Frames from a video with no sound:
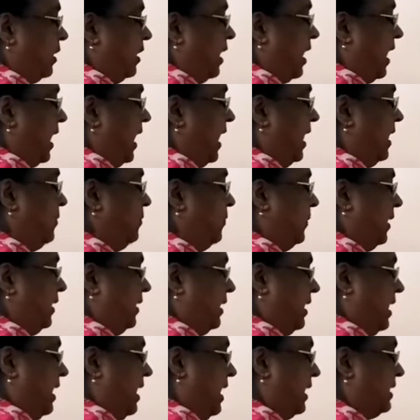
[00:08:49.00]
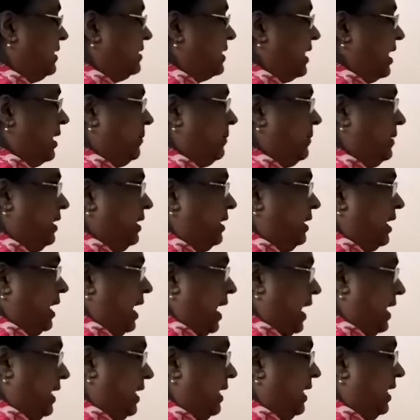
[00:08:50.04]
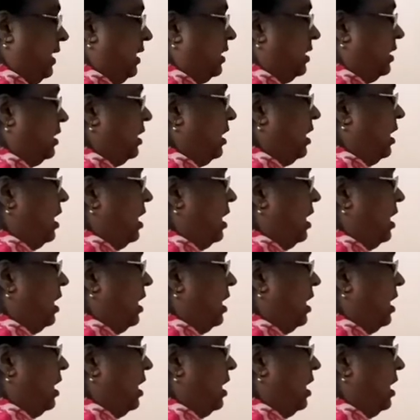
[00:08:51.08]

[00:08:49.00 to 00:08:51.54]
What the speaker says: and metal ions are being added,